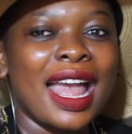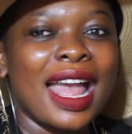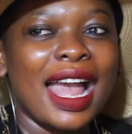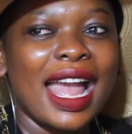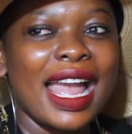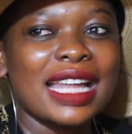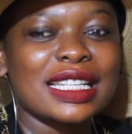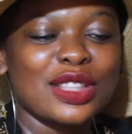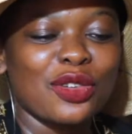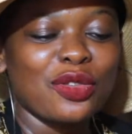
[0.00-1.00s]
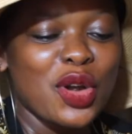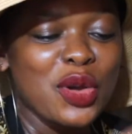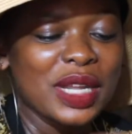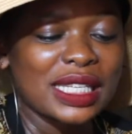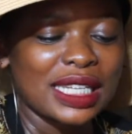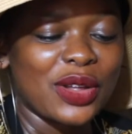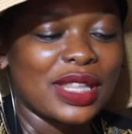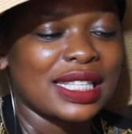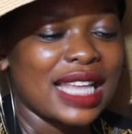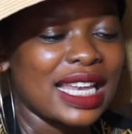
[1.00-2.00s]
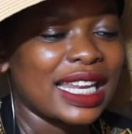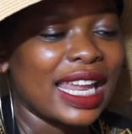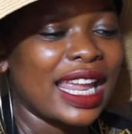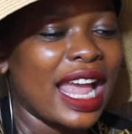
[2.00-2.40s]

And the following day on the Sunday, I